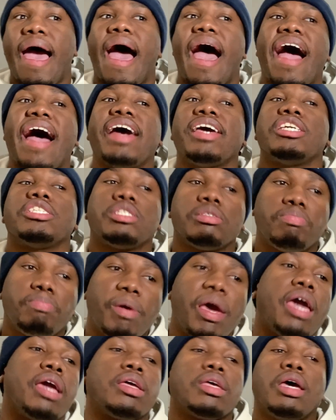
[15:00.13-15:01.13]
I
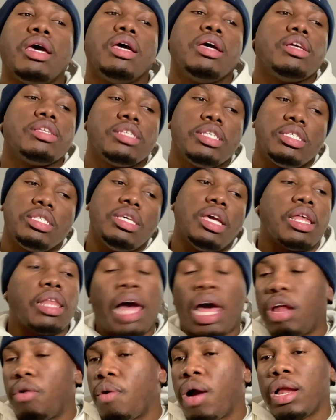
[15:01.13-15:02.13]
expect to see a
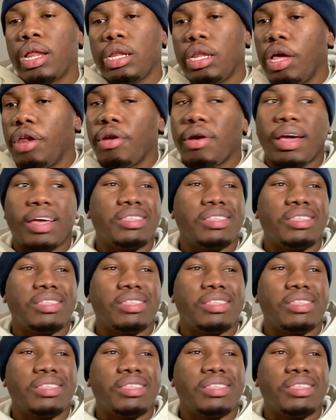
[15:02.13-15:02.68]
lot of Riley Leonard.